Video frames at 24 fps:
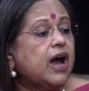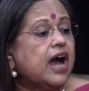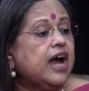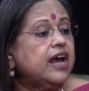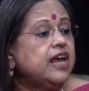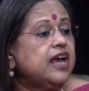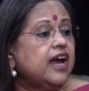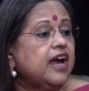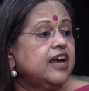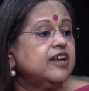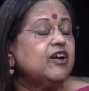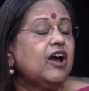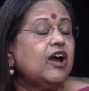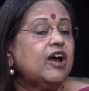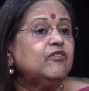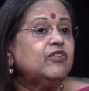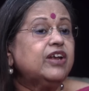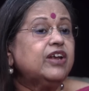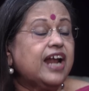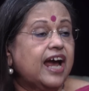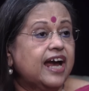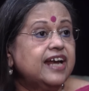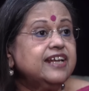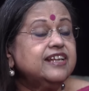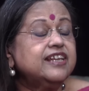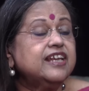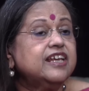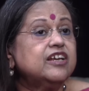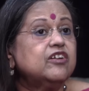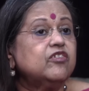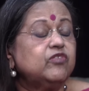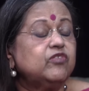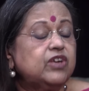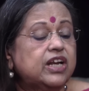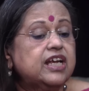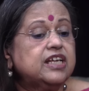I, I when I
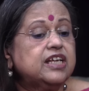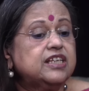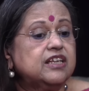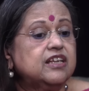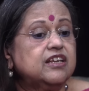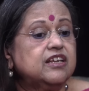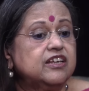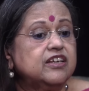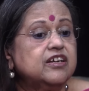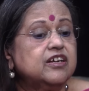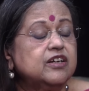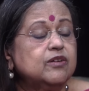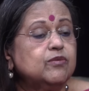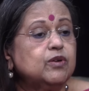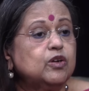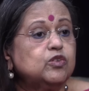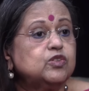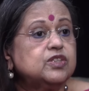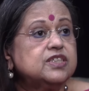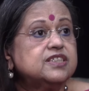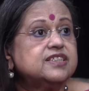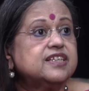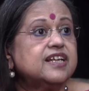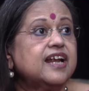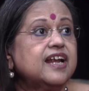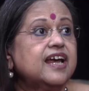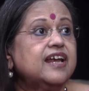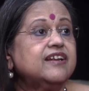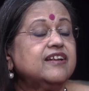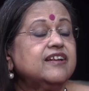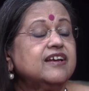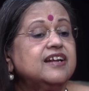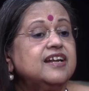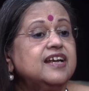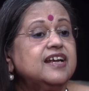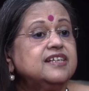think when I hear about this and I
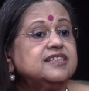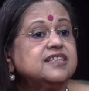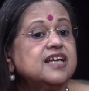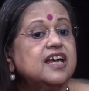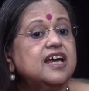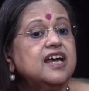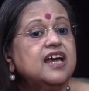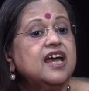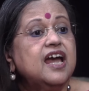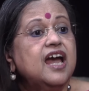realize,